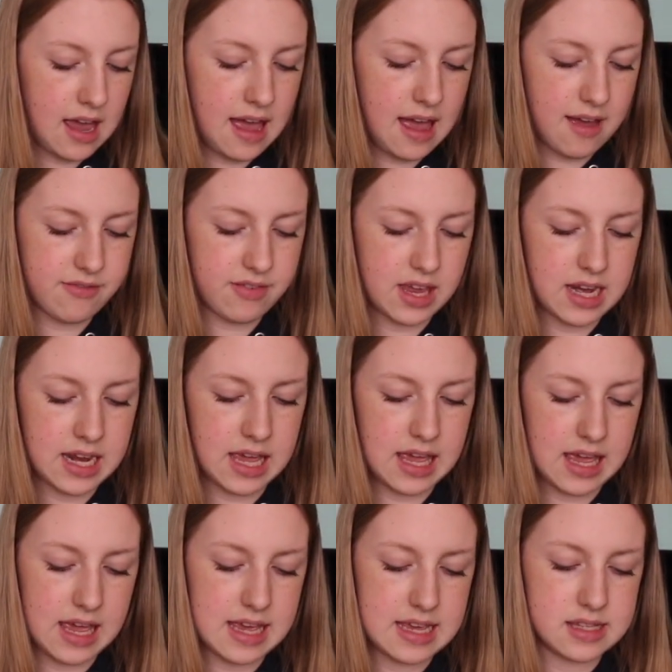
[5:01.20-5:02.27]
I have in
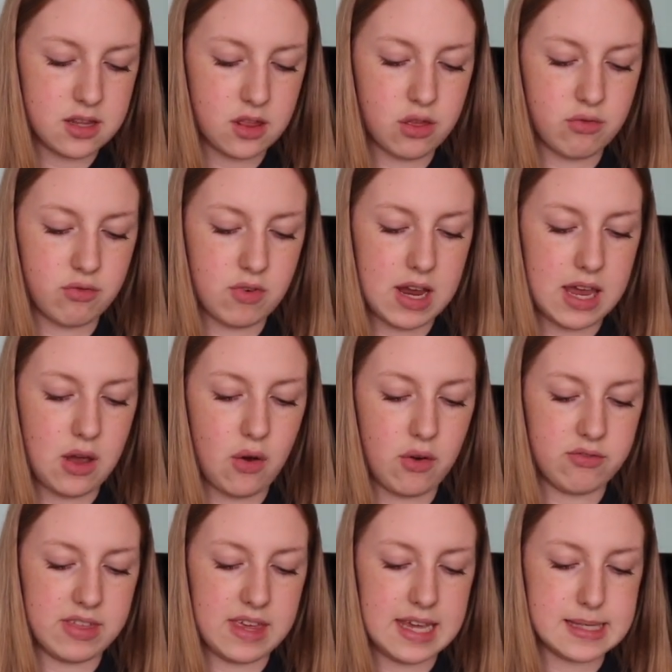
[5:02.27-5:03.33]
here is three
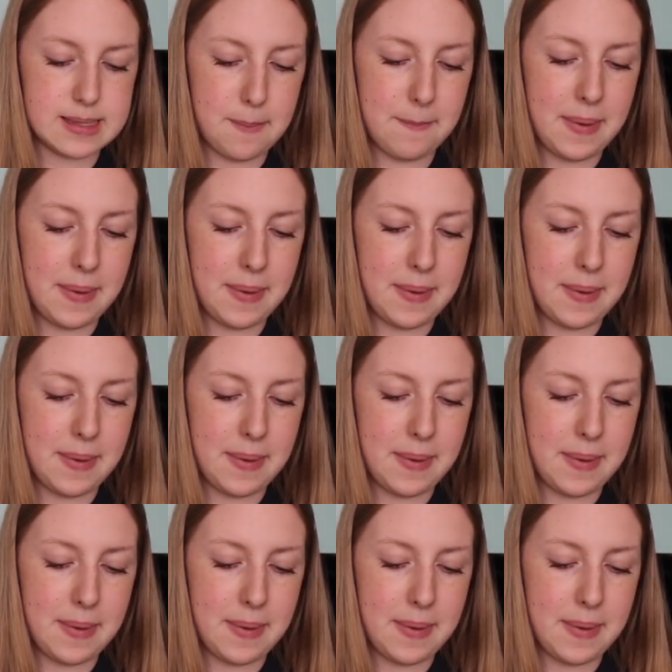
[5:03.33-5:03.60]
of these